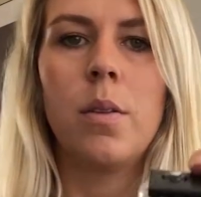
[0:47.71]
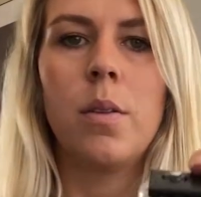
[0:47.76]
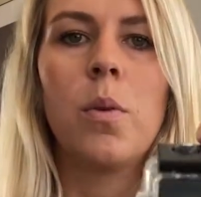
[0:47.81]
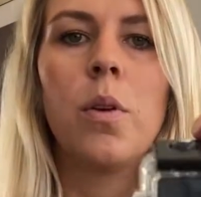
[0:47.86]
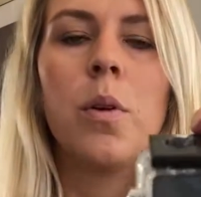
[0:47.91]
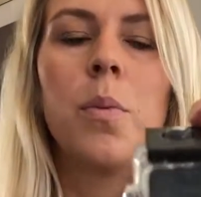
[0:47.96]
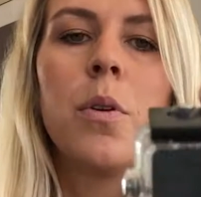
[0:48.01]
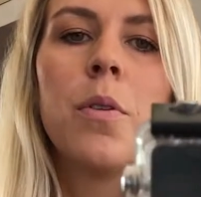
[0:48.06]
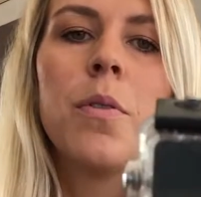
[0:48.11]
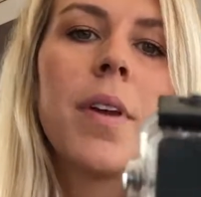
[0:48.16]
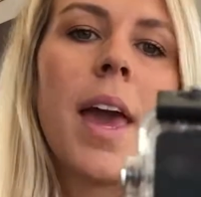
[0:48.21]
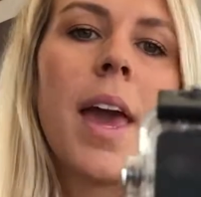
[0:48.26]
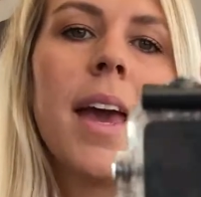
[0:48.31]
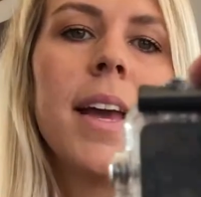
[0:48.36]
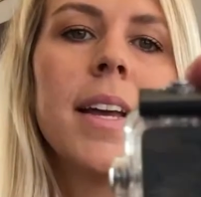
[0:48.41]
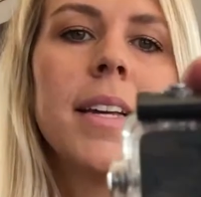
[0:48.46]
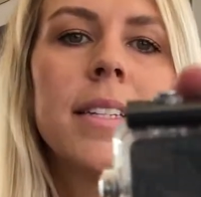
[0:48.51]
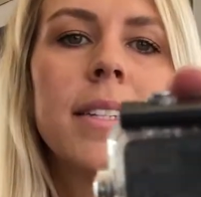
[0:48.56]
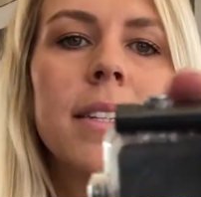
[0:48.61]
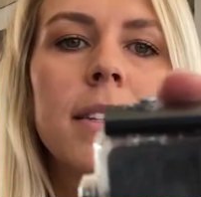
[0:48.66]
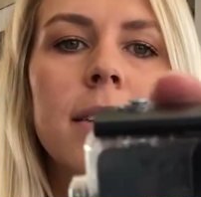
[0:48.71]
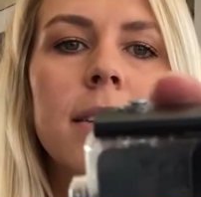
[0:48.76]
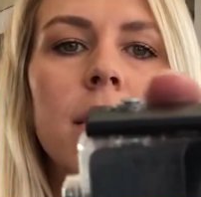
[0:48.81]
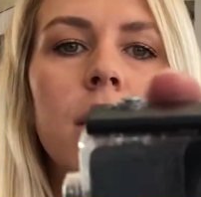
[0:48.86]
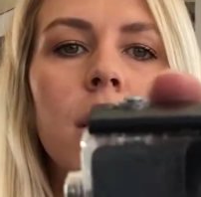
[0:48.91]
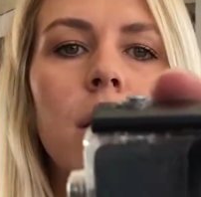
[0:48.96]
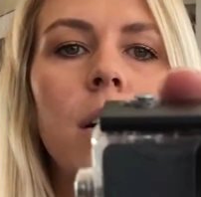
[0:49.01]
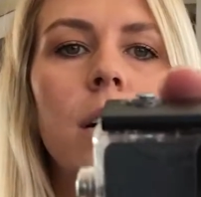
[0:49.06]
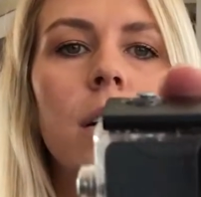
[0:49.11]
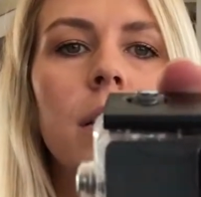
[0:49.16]
the waterproof case has
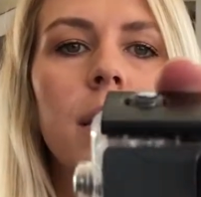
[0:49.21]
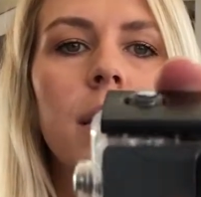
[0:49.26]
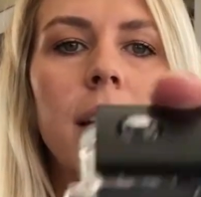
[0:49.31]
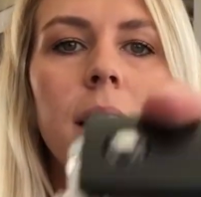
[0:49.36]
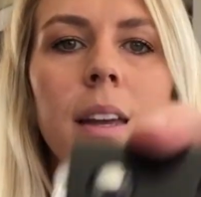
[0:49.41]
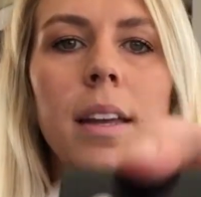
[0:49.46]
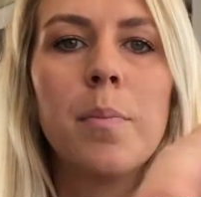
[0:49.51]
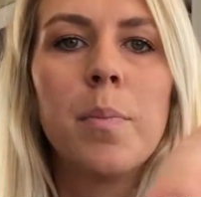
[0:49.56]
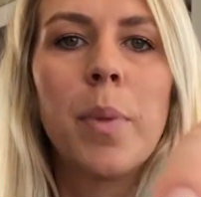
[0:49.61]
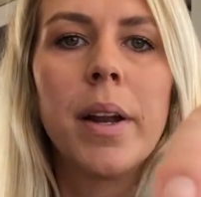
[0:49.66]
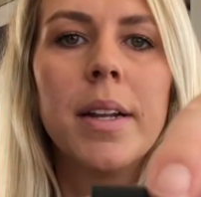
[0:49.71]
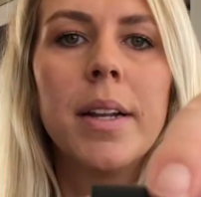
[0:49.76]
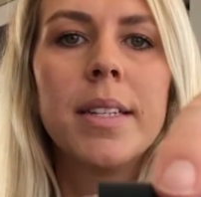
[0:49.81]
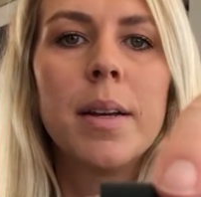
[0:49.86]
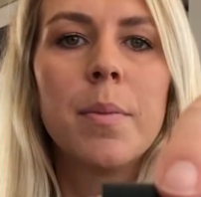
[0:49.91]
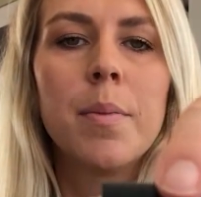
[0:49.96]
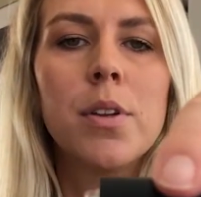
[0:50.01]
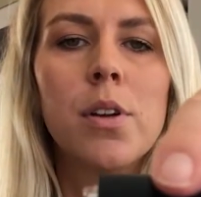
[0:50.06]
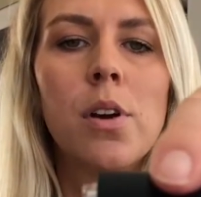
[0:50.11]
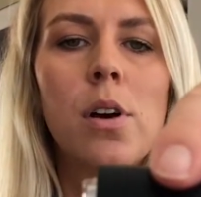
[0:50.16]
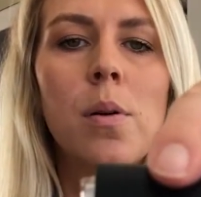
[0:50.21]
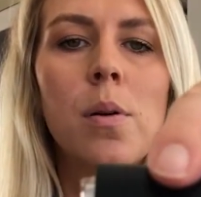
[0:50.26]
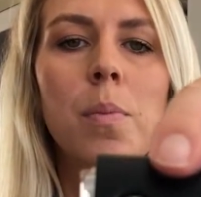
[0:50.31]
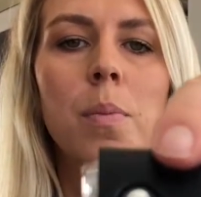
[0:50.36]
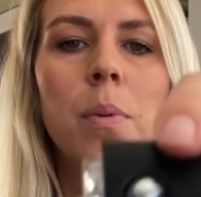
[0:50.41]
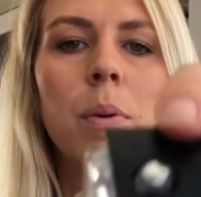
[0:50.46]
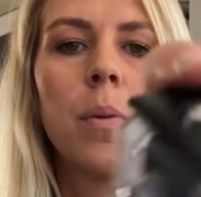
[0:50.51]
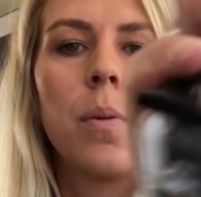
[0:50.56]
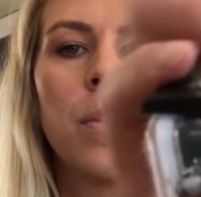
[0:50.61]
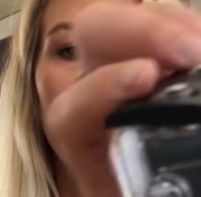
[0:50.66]
got the buttons at the top,
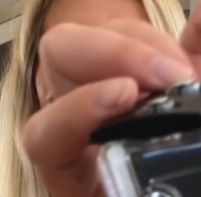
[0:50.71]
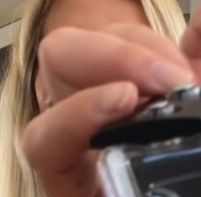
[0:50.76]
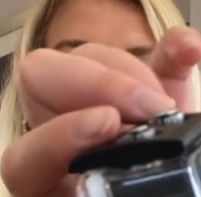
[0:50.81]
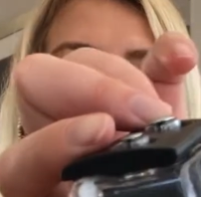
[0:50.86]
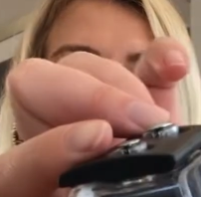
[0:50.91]
on the